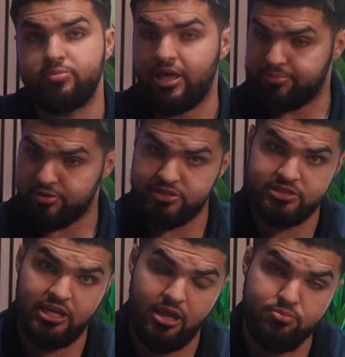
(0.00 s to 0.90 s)
That person's
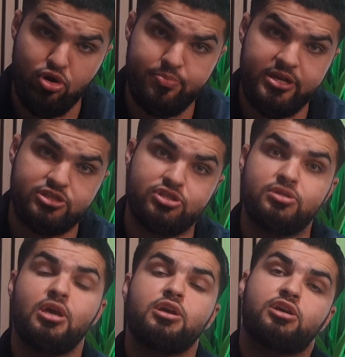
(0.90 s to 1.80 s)
taking more
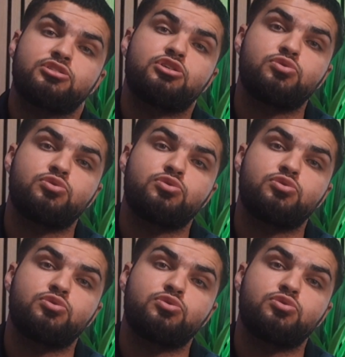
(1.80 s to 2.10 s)
pictures because they're